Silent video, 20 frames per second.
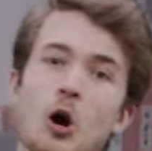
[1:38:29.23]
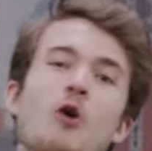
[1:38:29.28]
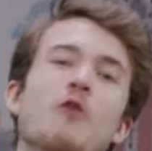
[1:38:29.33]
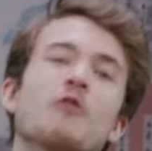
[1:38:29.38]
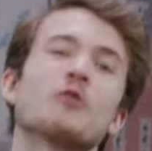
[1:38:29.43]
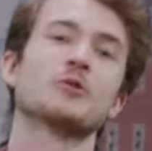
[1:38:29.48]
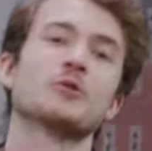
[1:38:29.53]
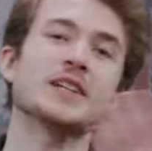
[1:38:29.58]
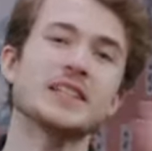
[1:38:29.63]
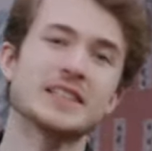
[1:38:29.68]

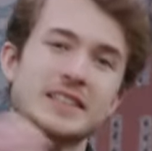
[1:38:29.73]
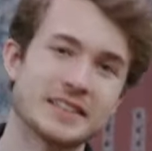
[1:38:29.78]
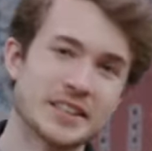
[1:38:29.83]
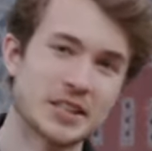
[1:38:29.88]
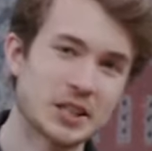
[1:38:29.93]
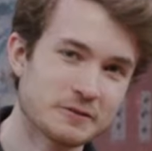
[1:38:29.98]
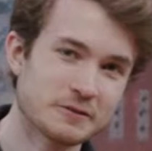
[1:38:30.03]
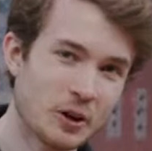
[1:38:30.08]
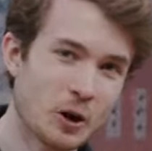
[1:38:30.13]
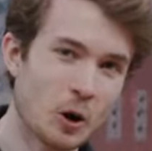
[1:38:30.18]
overridden
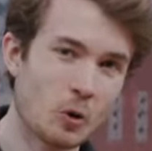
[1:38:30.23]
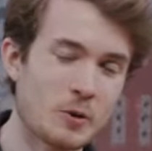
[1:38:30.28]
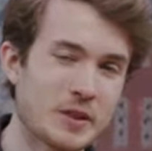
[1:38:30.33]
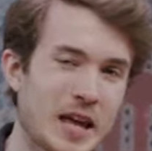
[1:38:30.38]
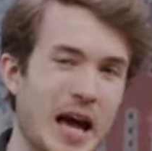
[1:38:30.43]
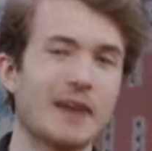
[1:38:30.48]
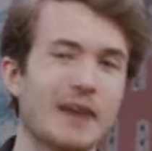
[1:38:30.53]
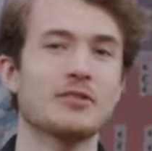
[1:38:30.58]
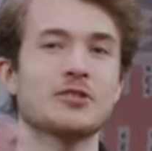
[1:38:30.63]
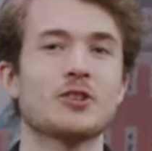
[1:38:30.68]
their vote with
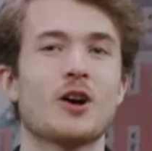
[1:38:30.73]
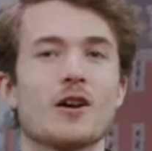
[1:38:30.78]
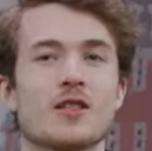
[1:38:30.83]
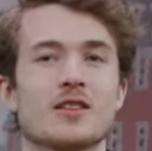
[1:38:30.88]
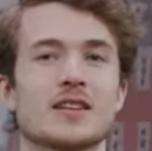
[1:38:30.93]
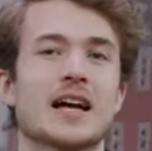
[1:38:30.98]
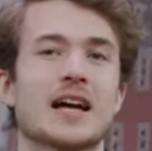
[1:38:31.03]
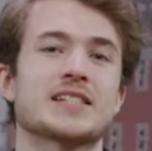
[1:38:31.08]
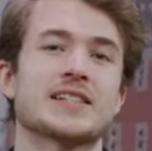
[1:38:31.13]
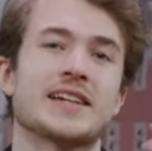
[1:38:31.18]
Avatar the
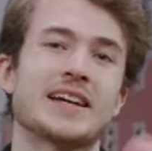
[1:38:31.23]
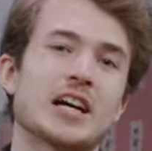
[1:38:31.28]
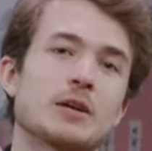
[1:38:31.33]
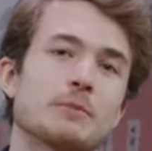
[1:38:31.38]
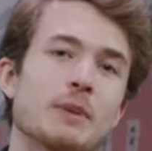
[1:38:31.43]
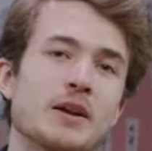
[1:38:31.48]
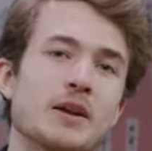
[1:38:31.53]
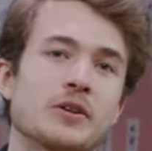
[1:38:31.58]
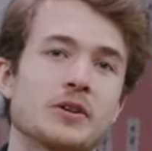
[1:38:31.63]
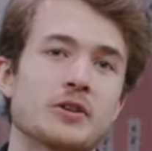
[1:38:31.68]
Last
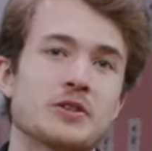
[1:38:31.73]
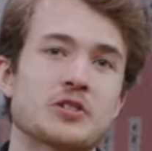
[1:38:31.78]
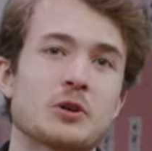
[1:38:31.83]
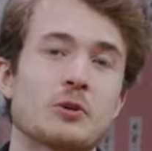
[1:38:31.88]
Airbender.